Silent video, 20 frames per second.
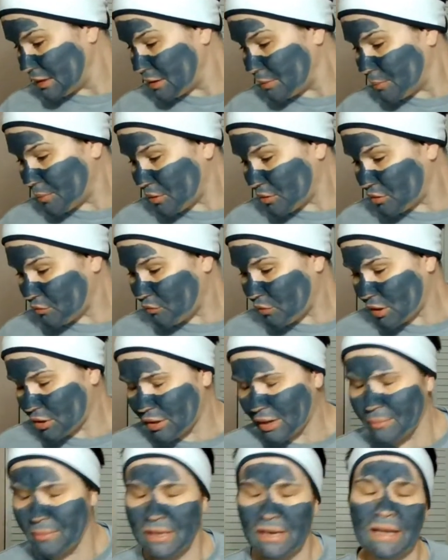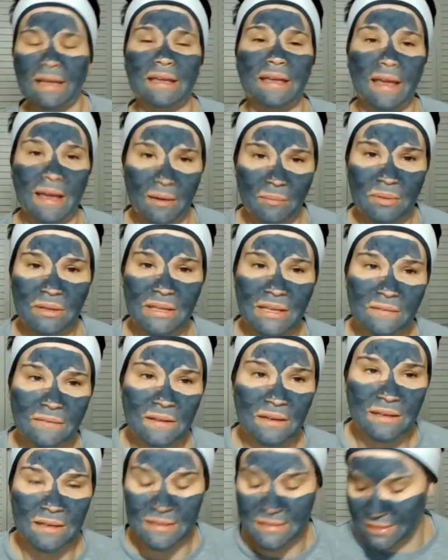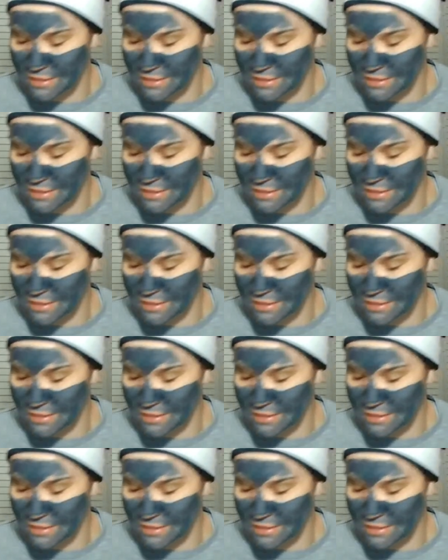bowl of water. I mean, I can't believe it because